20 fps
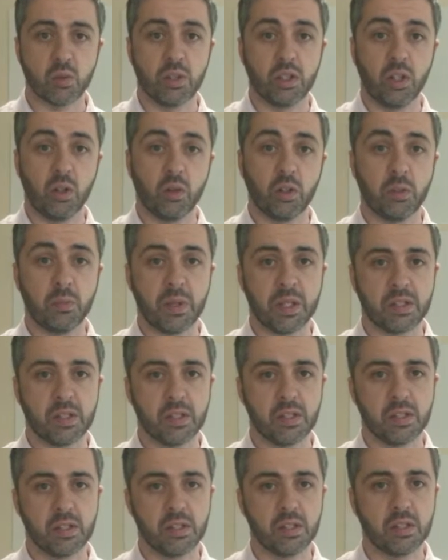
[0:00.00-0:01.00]
with local
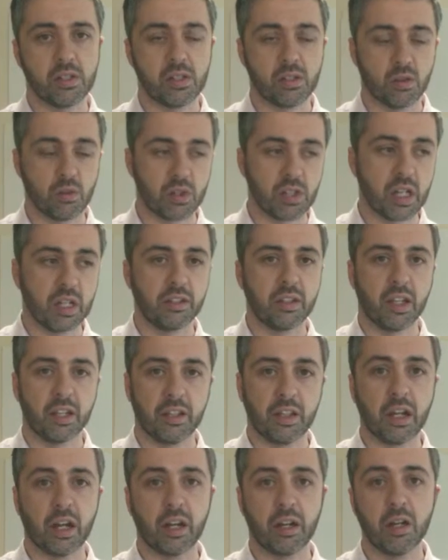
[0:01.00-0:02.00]
businesses. So
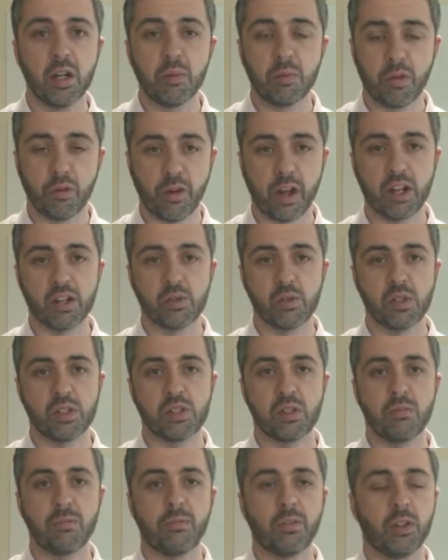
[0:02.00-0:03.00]
Santander provide us with
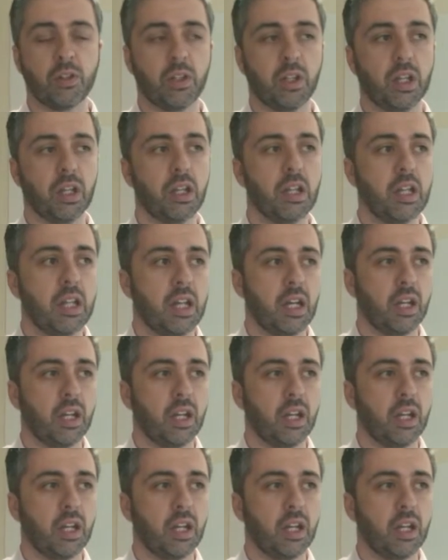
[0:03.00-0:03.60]
some funding,